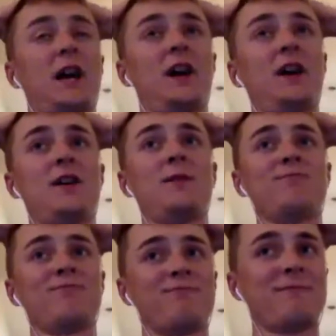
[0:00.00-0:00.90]

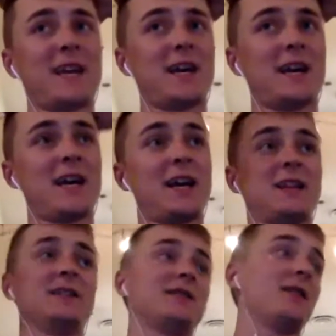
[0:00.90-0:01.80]
um,
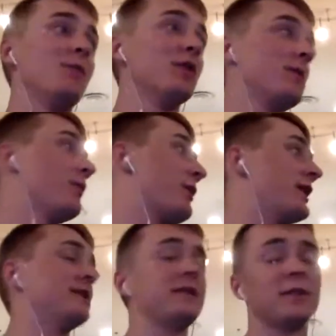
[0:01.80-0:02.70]
someone will
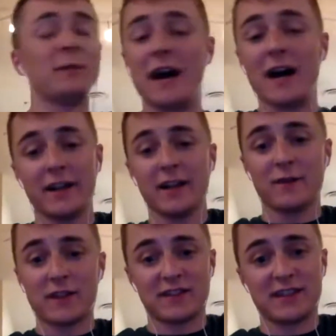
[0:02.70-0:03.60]
probably steal my idea
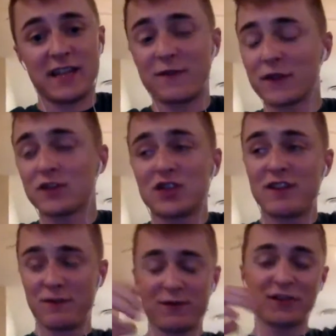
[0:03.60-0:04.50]
if they see if
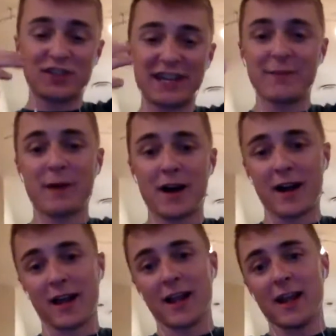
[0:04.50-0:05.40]
there's
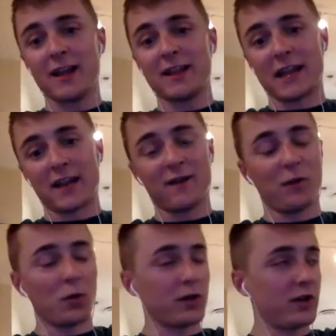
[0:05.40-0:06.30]
anybody that can
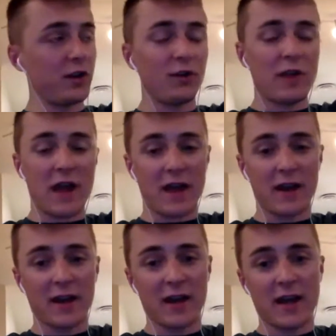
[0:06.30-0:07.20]
afford to do
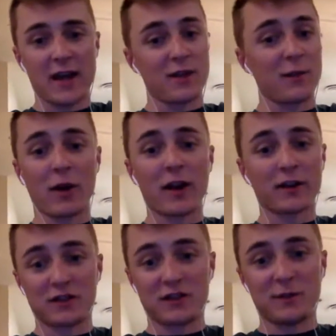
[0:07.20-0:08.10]
that, they're probably
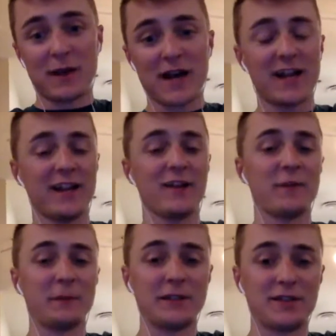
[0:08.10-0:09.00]
going to steal my idea
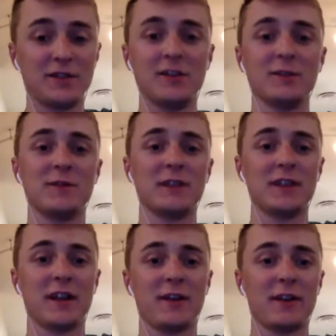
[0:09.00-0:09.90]
from this YouTube
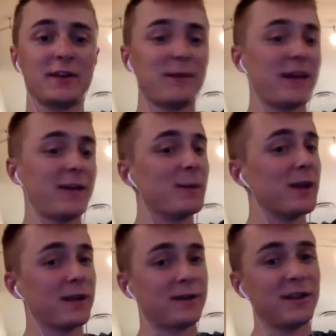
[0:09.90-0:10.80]
video and make it
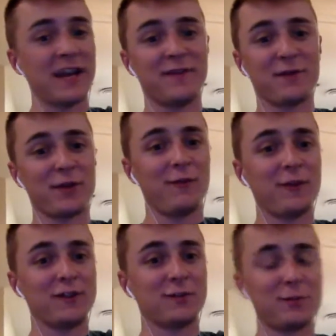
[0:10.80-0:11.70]
big. Lead free
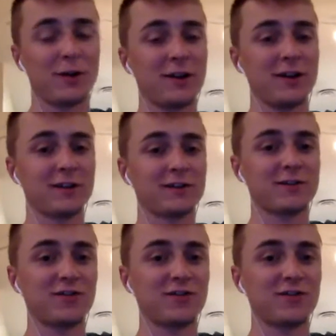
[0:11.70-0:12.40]
fishing products,